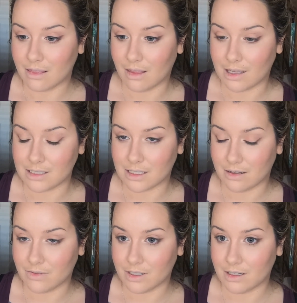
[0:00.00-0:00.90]
That's
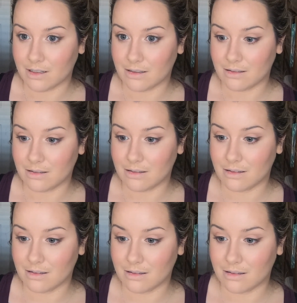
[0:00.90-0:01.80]
lovely.
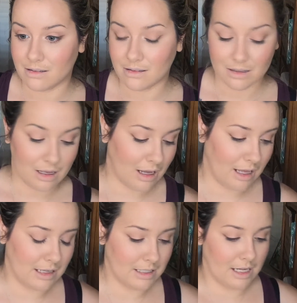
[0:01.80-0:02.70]
I can't